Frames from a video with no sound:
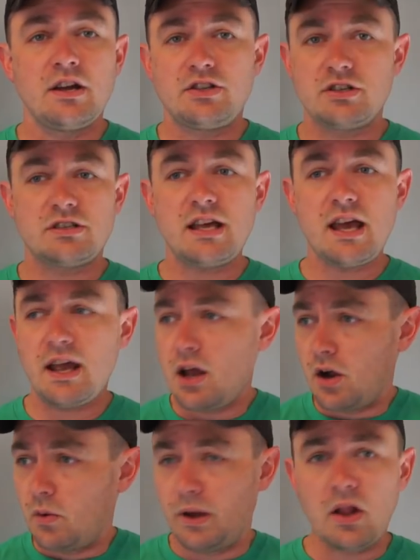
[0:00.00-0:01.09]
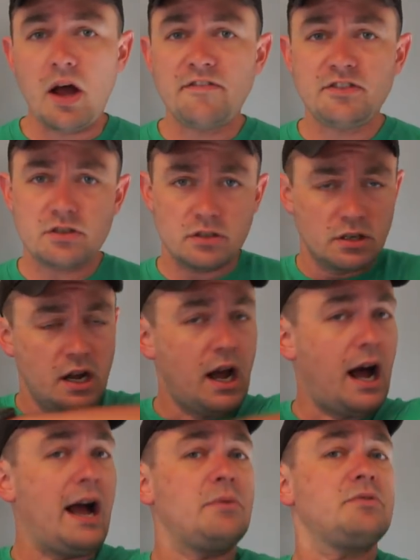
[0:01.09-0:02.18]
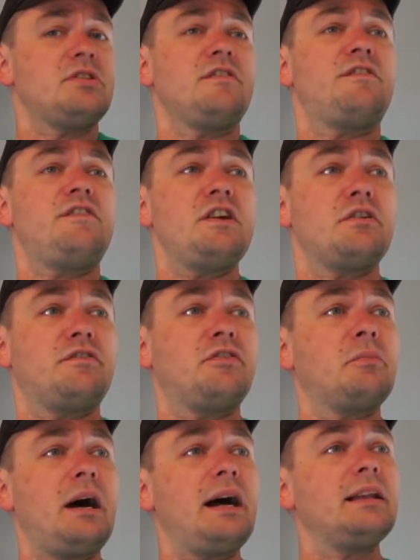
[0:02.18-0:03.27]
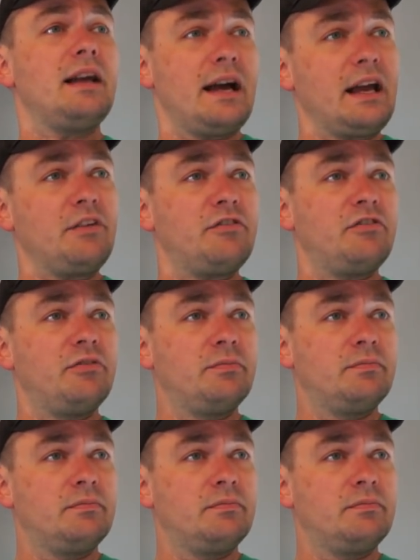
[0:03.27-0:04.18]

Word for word: Just say, well, officer, I was in fear for my life.